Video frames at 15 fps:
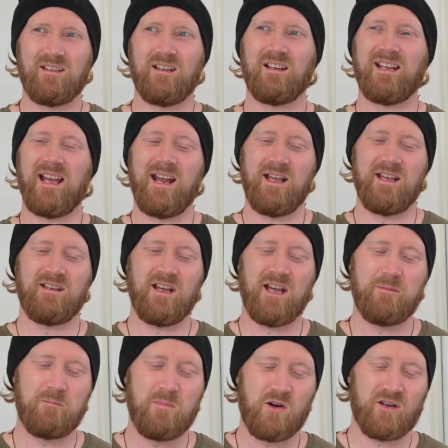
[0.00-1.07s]

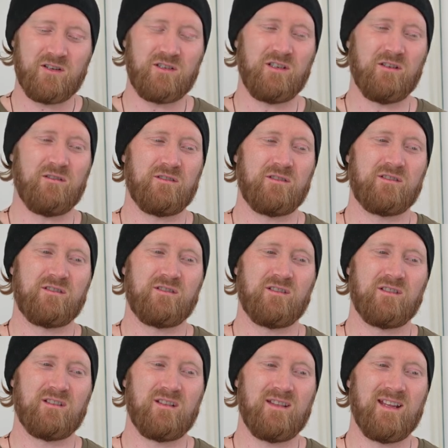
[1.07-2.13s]
modern use,
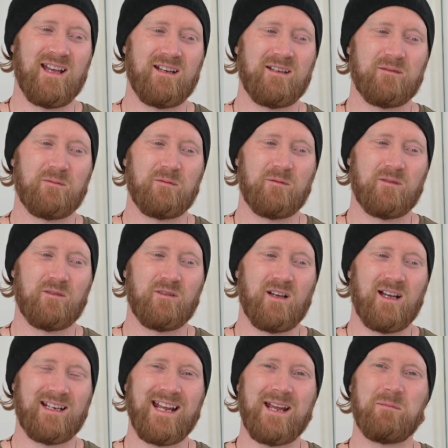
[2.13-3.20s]
that
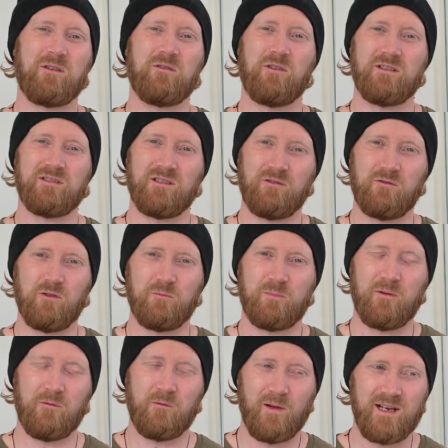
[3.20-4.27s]
I came across a group
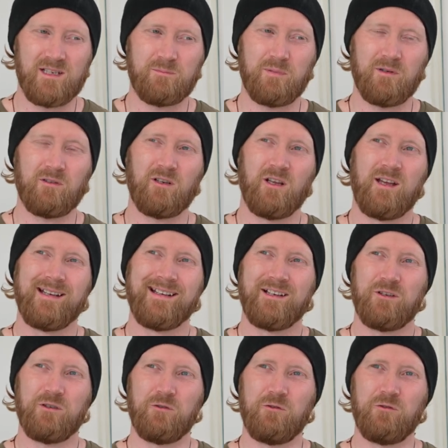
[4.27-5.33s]
on Facebook
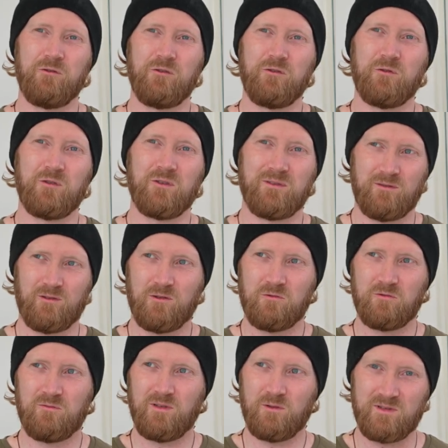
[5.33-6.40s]
who
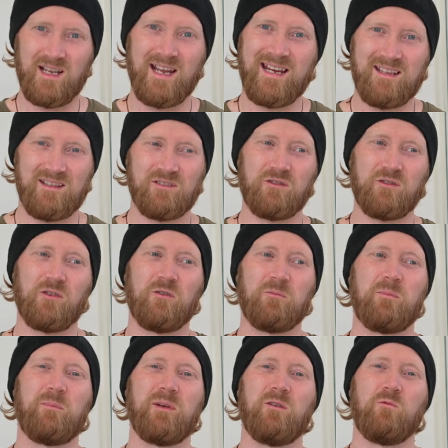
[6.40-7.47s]
it was a heathen
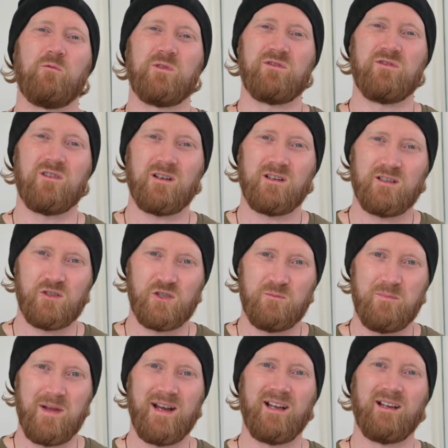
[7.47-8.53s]
group, but it was not a
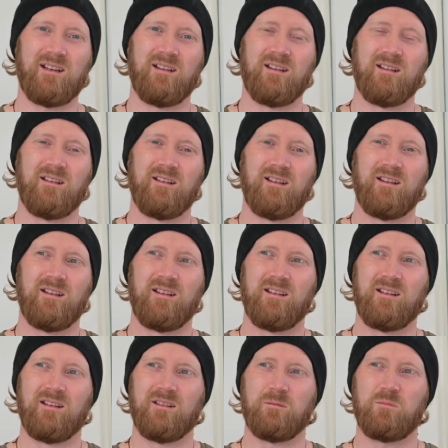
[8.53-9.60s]
Germanic,
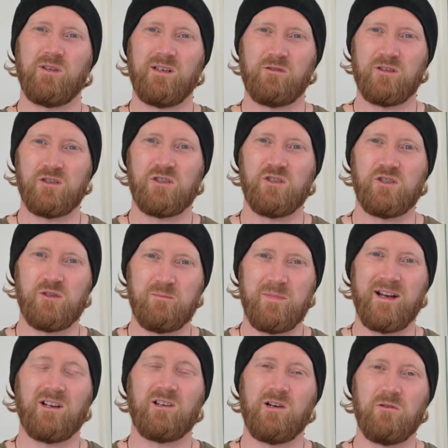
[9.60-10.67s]
pre-Christian
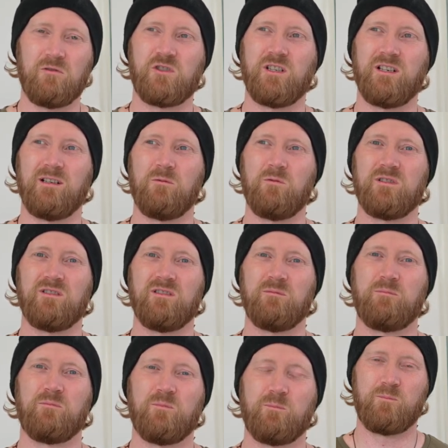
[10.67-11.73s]
Germanic culture. It wasn't
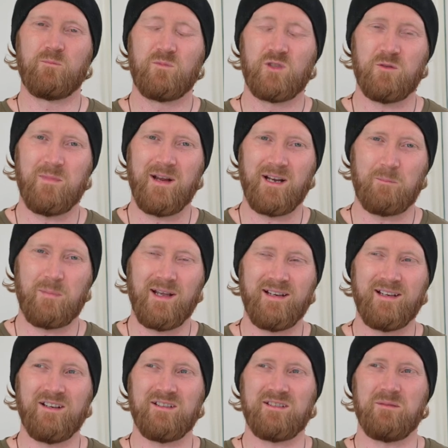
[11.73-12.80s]
Germanic
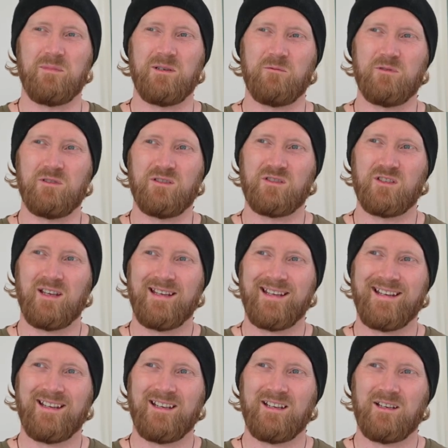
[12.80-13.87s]
paganism. It was
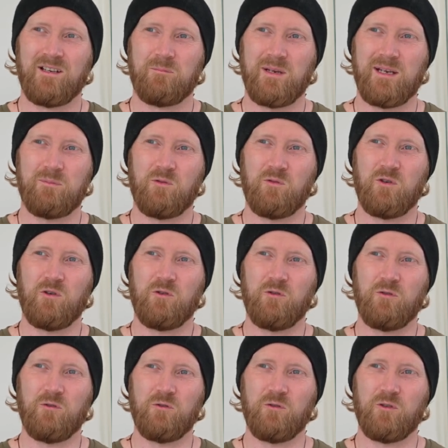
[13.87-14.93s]
people
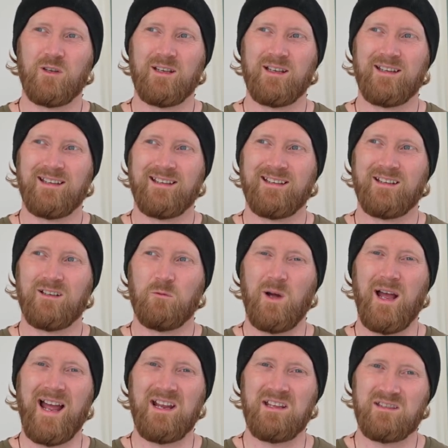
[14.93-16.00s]
who
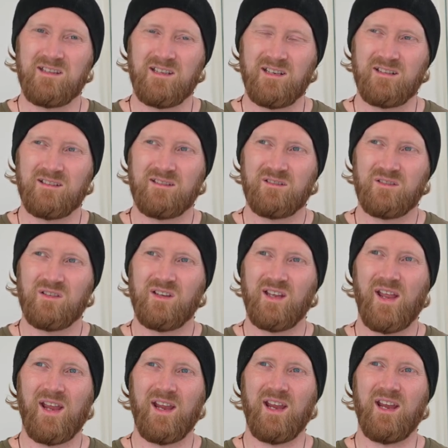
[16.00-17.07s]
were atheist
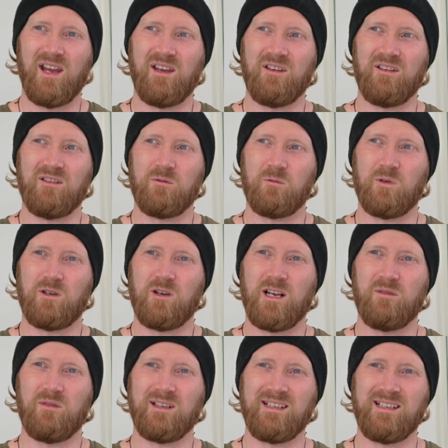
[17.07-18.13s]
and were kind
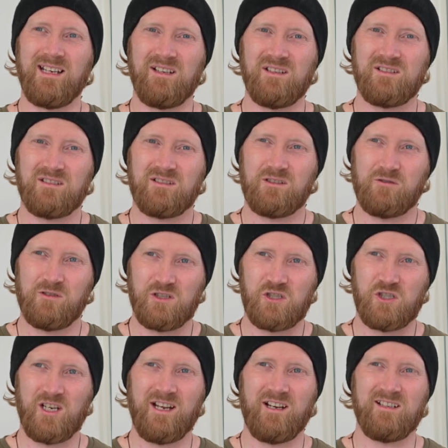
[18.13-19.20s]
of against
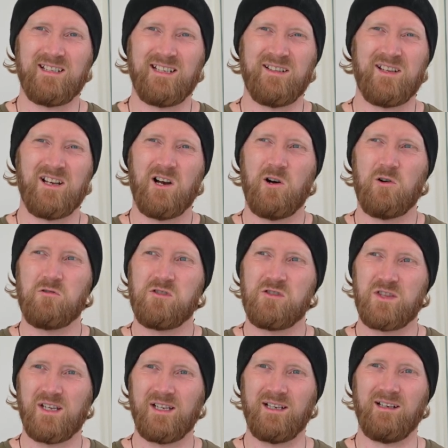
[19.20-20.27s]
Christianity, and their whole
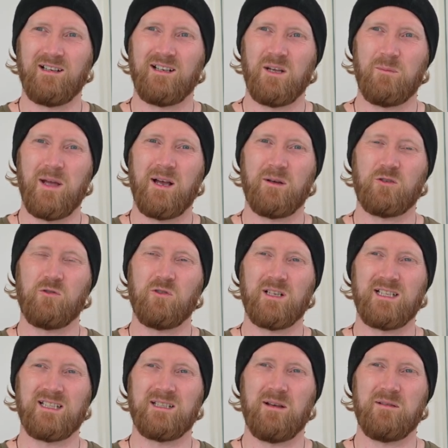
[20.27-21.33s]
thing about
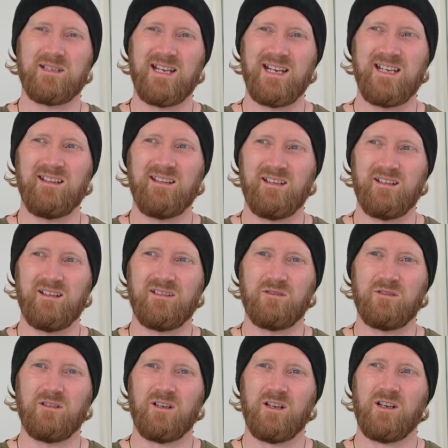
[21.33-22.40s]
calling themselves heathen is
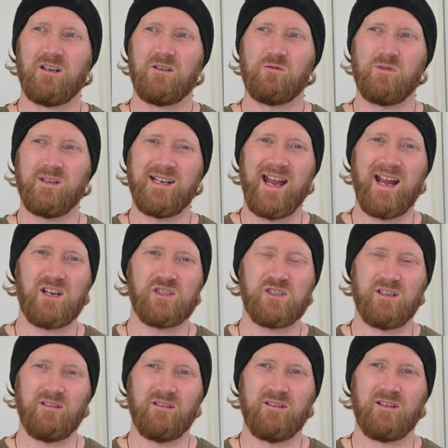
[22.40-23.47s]
a
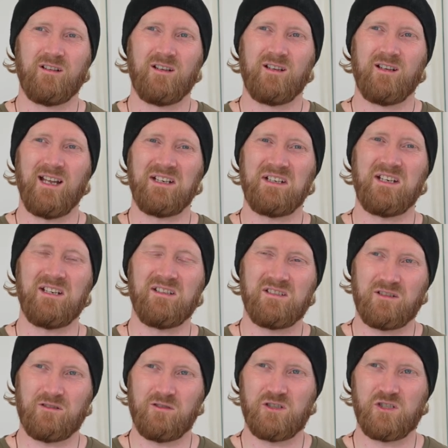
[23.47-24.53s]
reaction
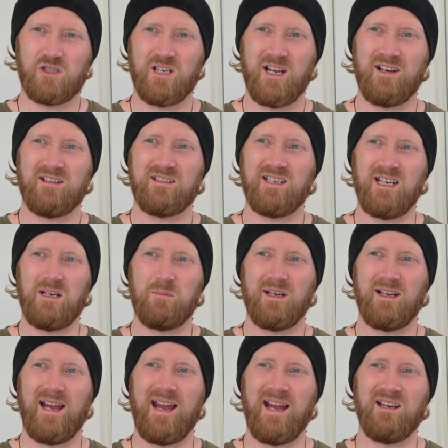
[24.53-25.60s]
against Christianity and
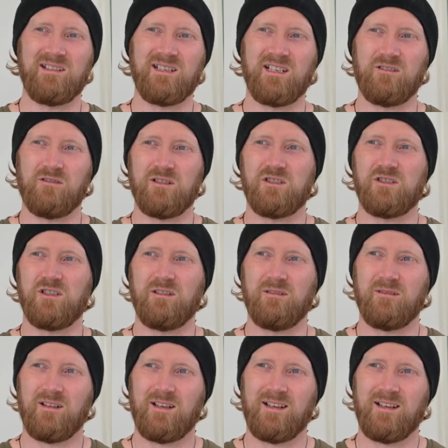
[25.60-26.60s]
being anti-Christian.